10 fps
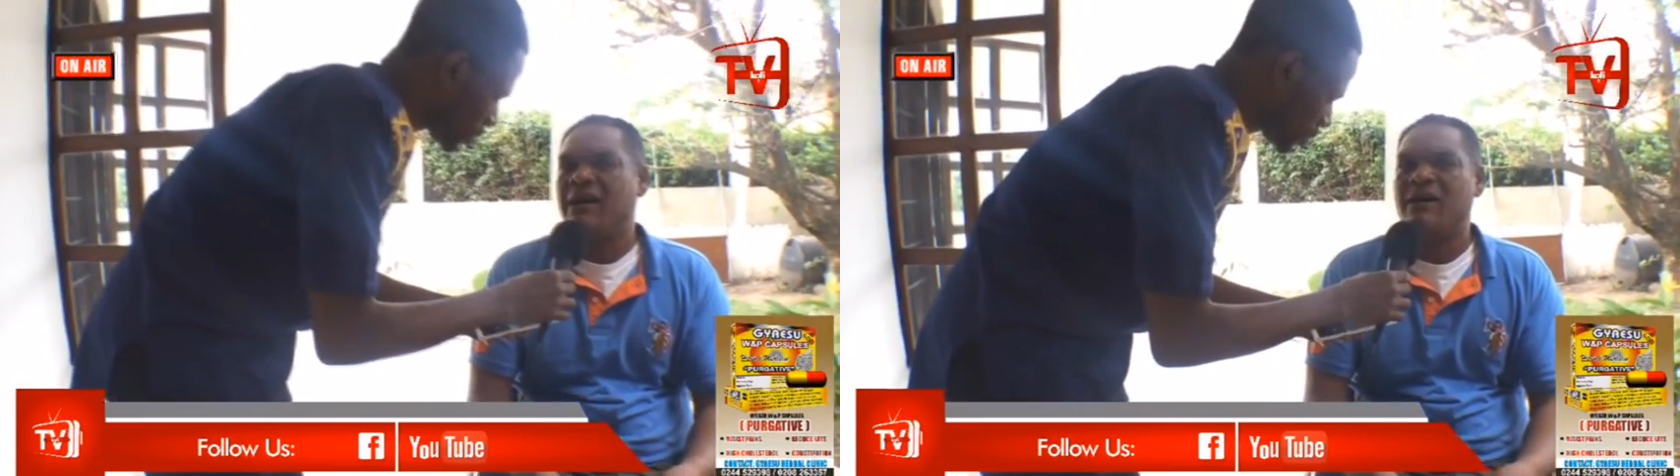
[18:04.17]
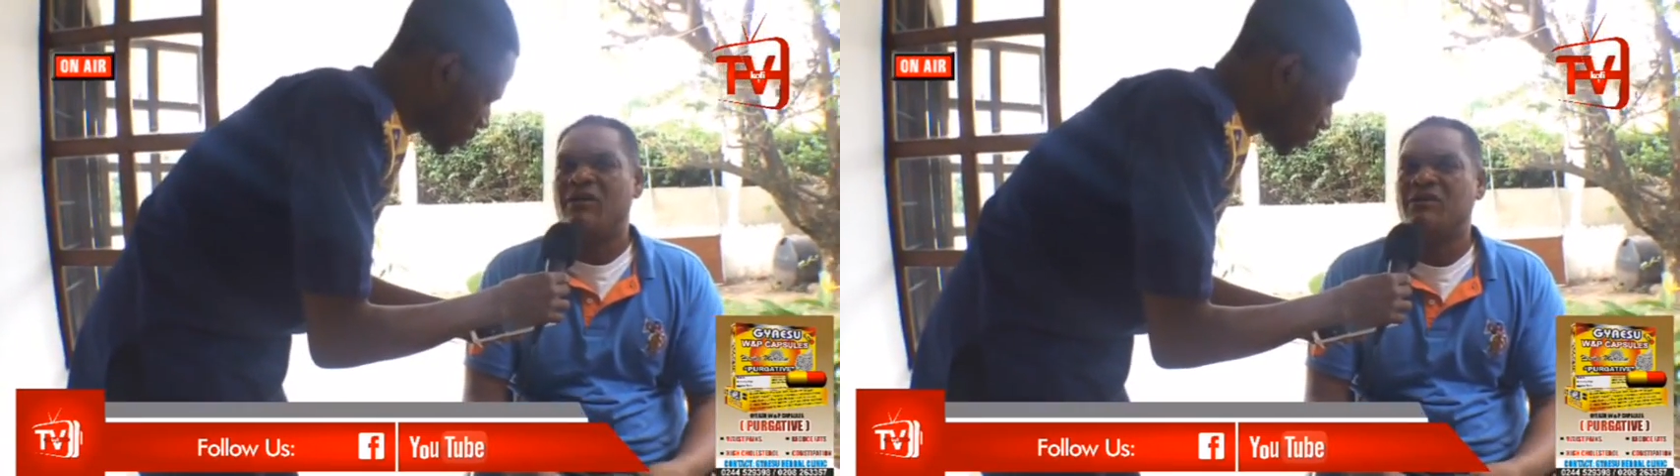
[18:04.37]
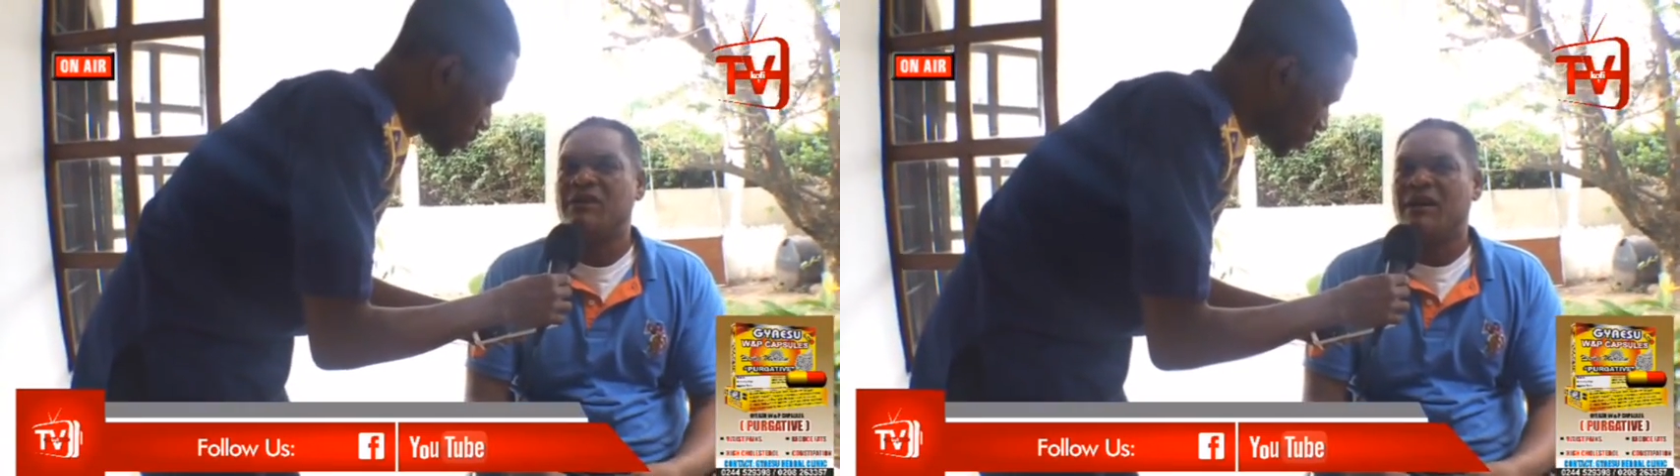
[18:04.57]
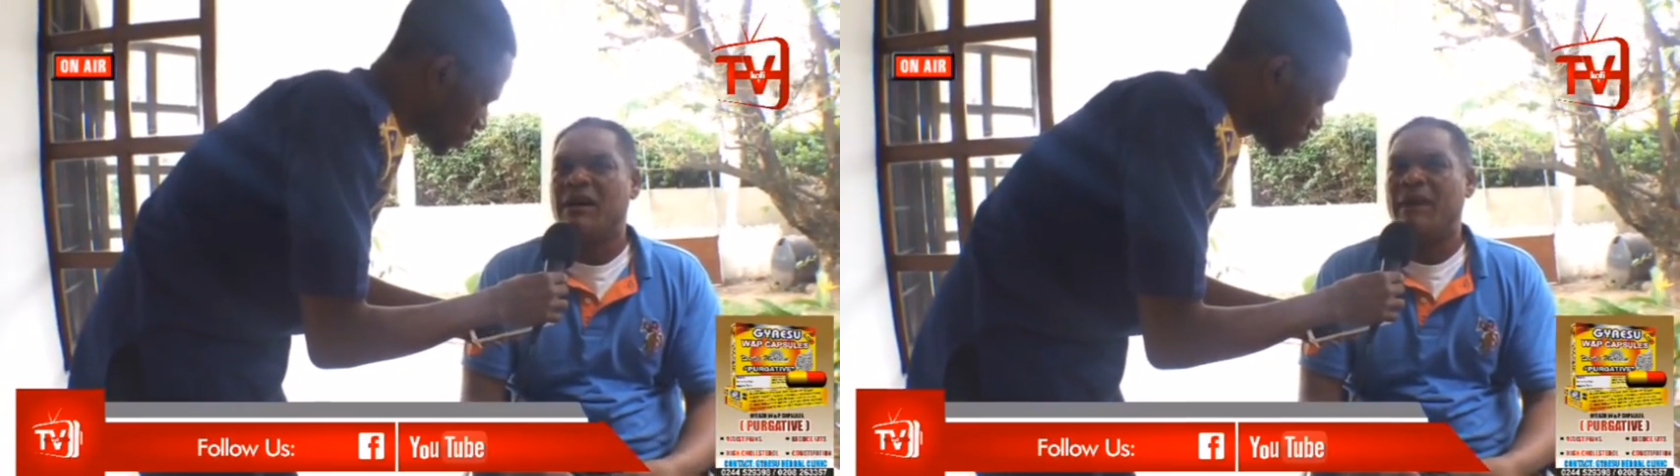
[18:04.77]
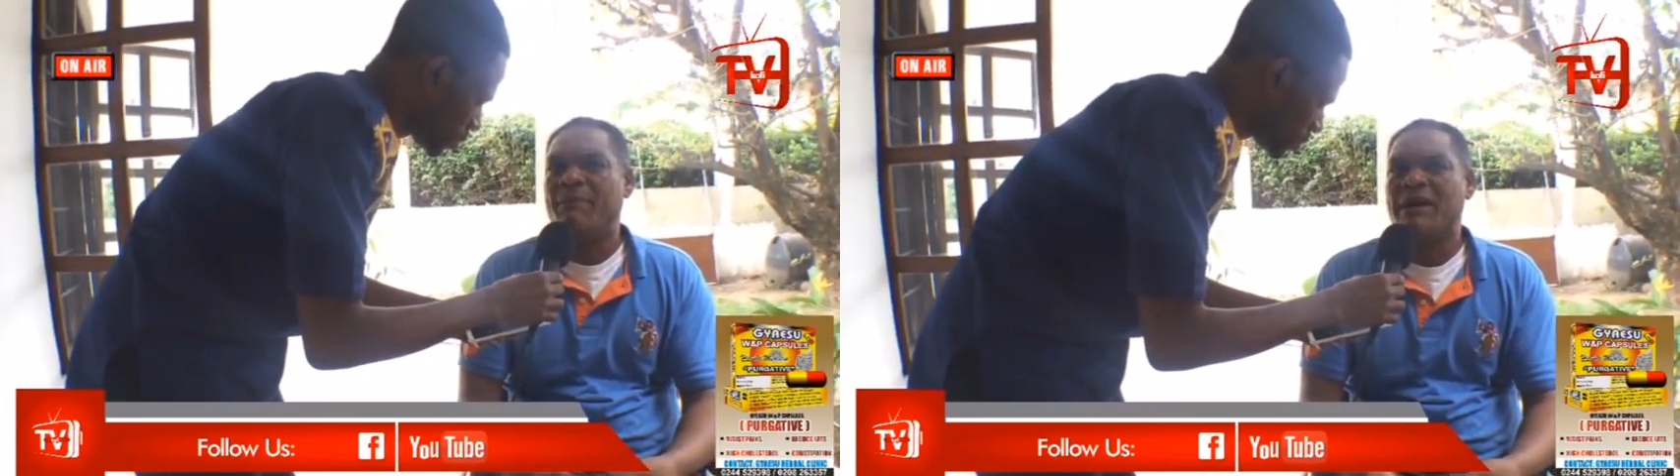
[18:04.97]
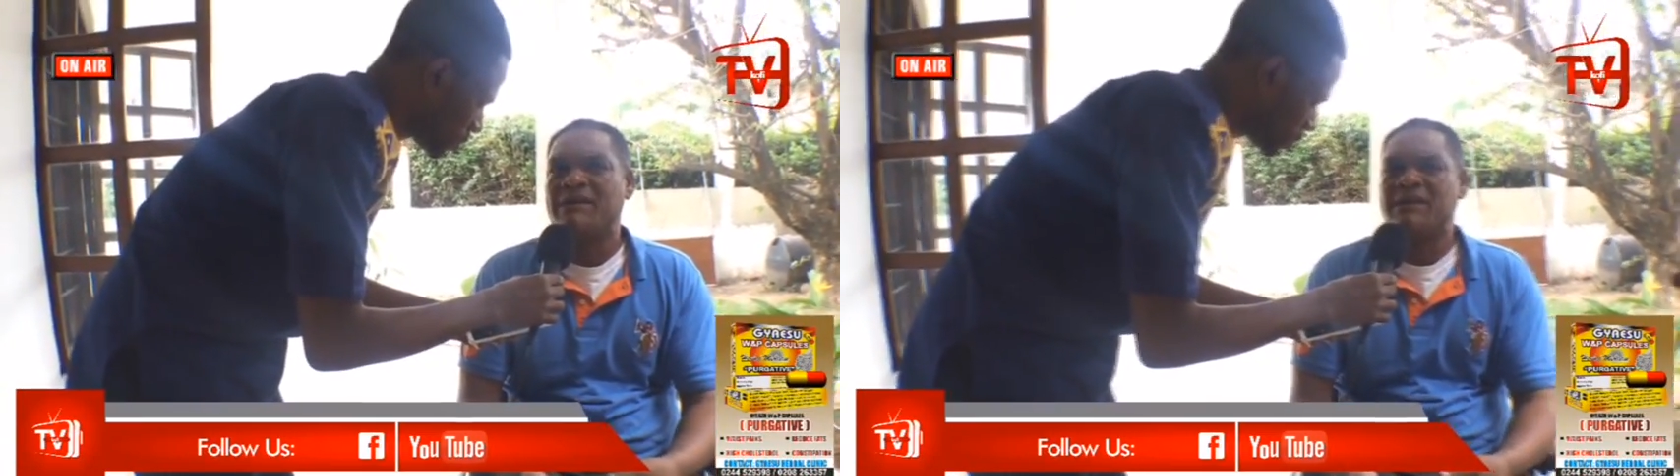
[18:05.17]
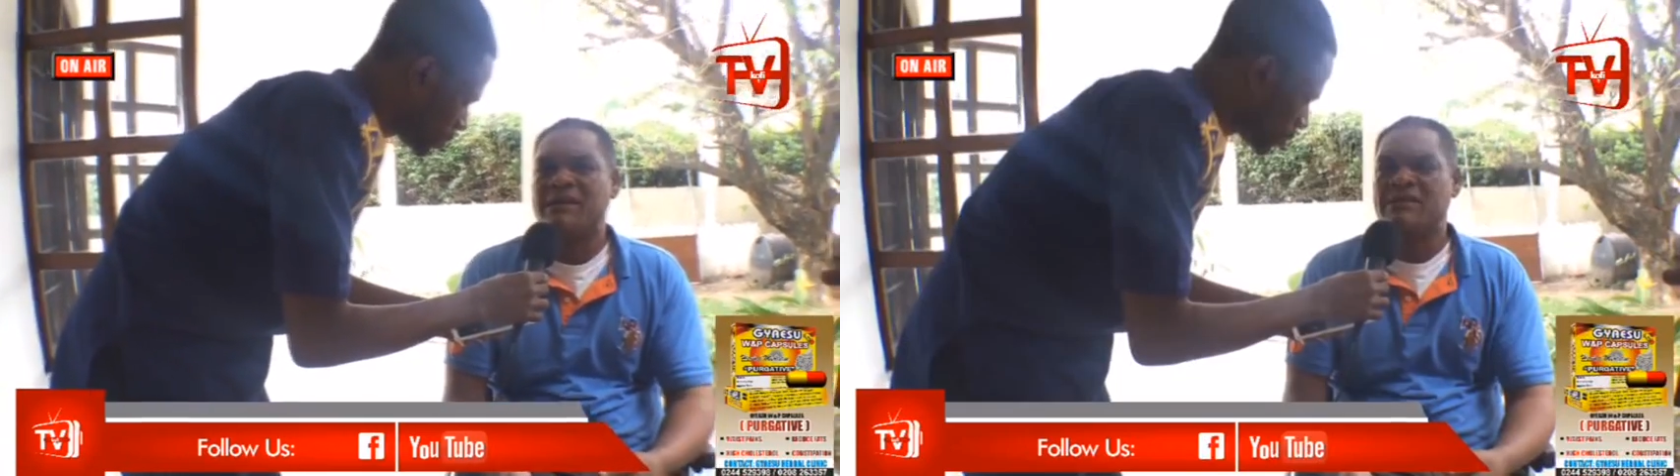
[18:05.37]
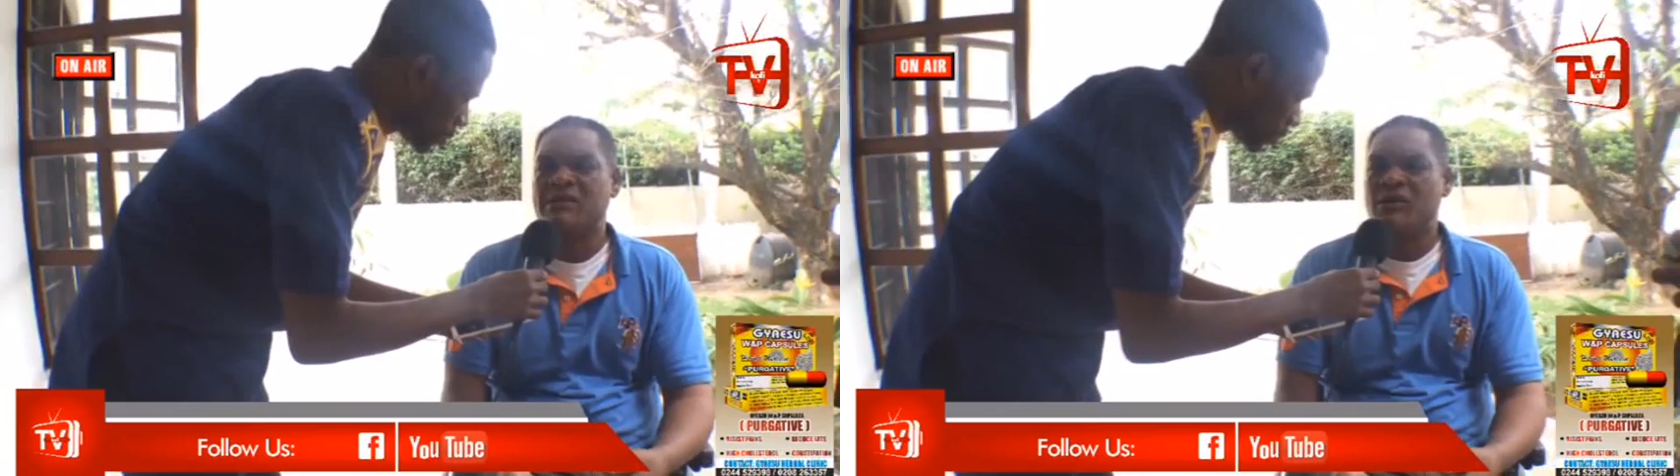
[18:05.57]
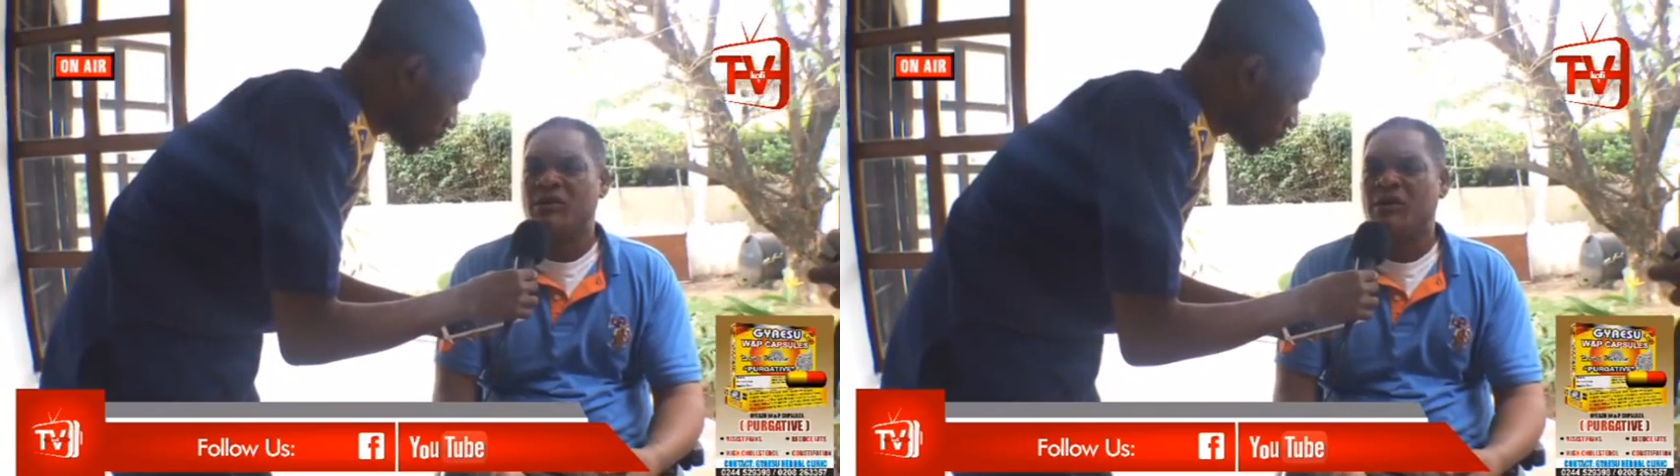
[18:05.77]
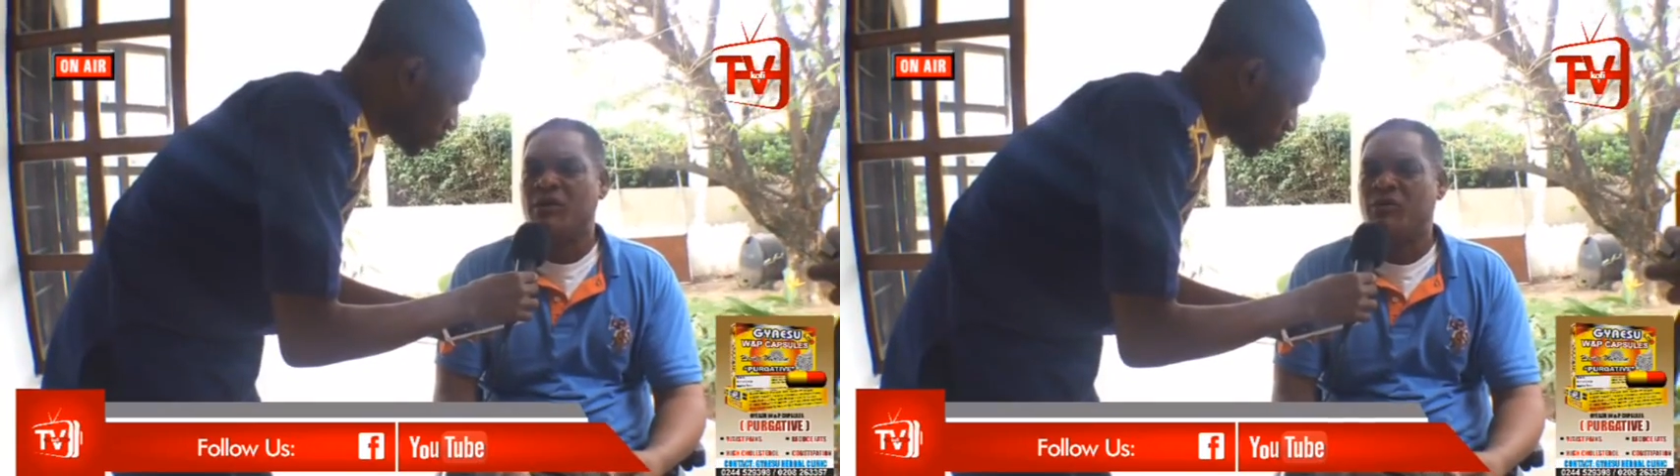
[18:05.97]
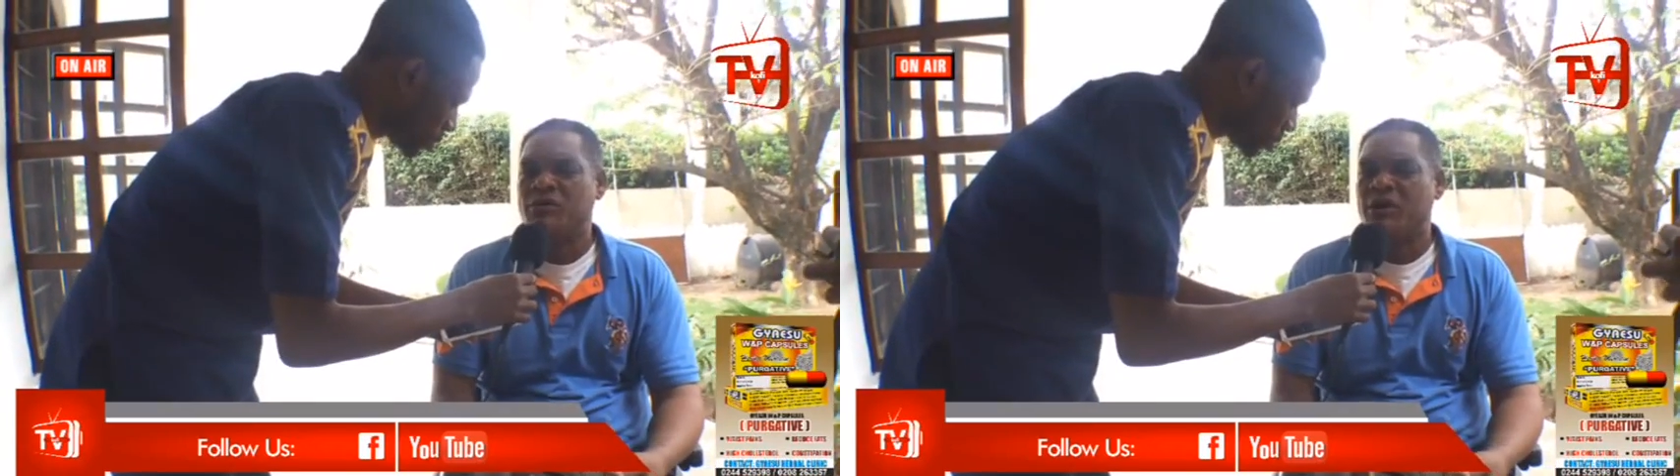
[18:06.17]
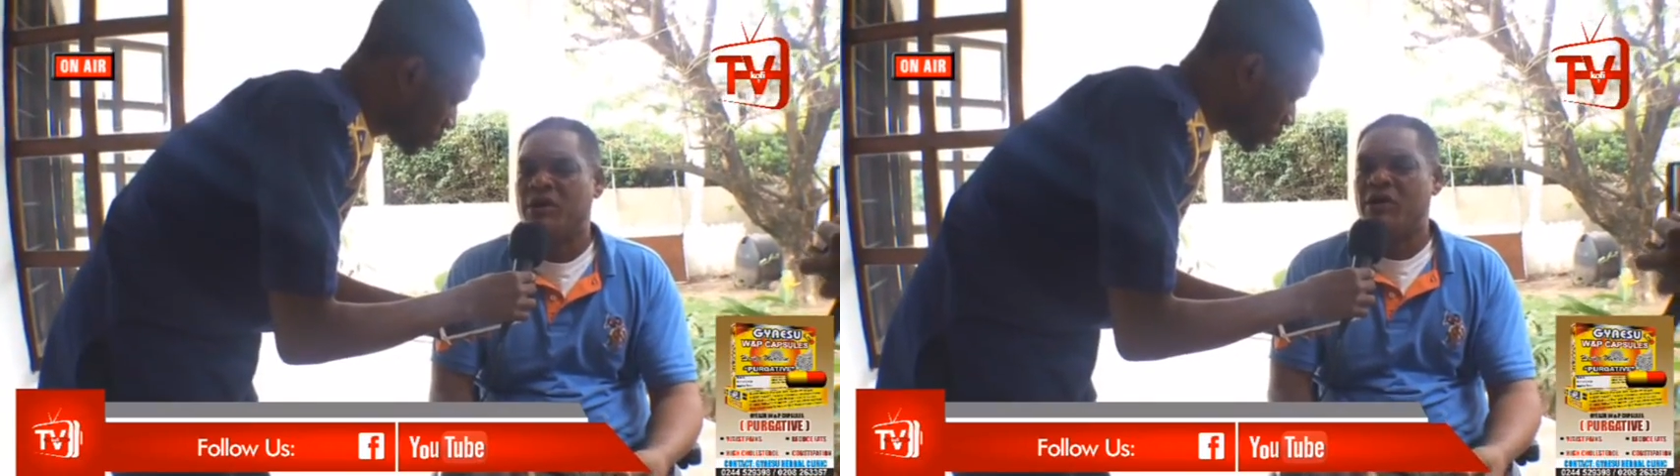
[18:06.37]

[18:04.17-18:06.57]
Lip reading: not a party just which,